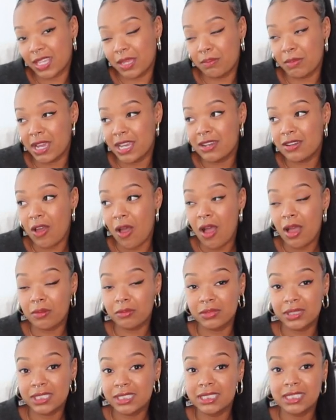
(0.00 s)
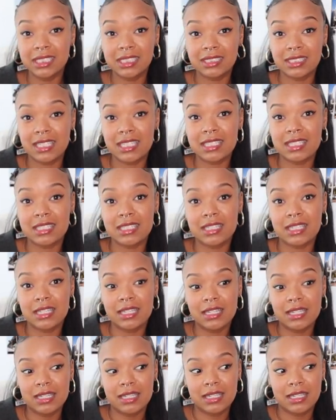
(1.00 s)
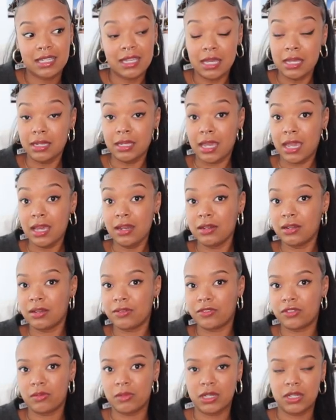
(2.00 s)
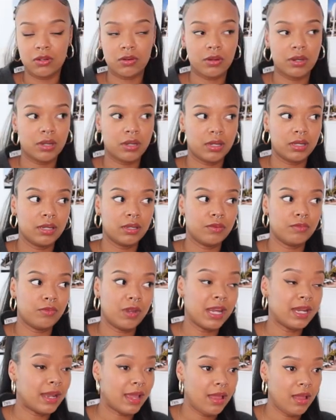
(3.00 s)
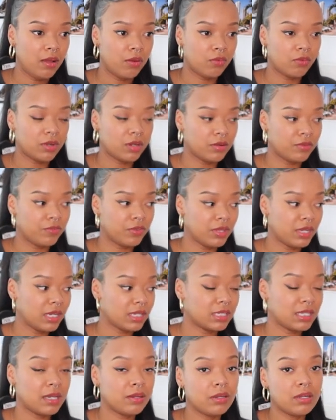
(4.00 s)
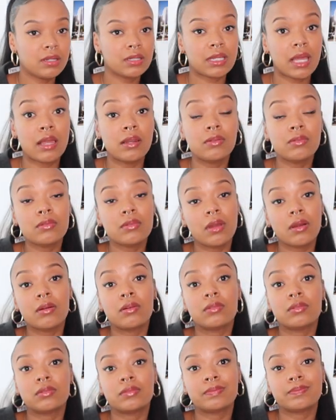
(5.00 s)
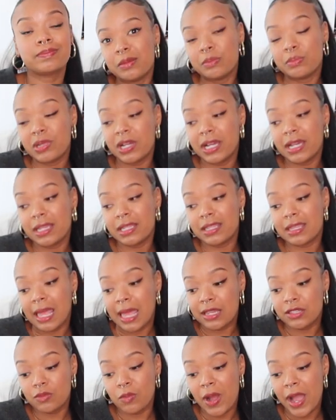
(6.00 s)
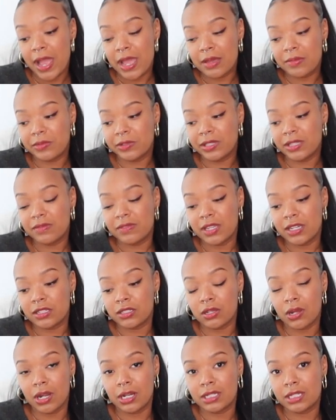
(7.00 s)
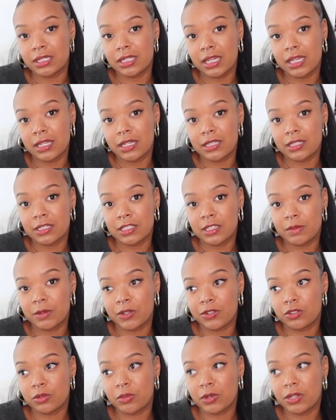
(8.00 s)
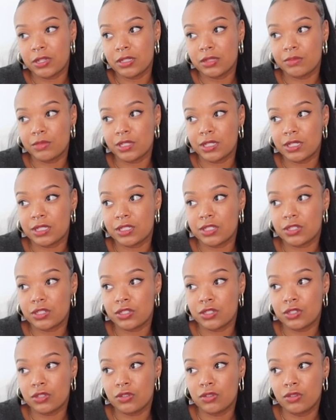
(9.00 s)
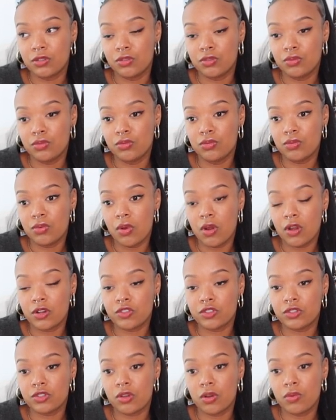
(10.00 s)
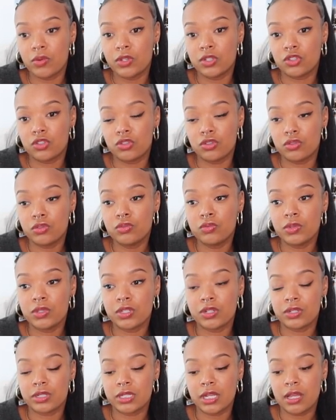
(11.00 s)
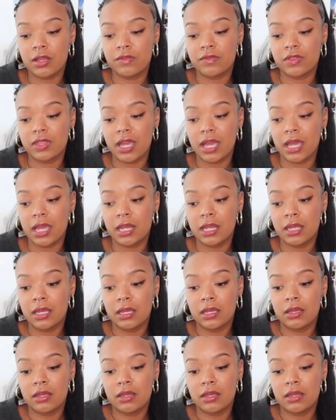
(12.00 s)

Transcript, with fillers: might not really exist in canada for me or right now or for the next 10 years i don't know but that's why i believe that it's hard to date as a spiritual person because you are so in tune with yourself that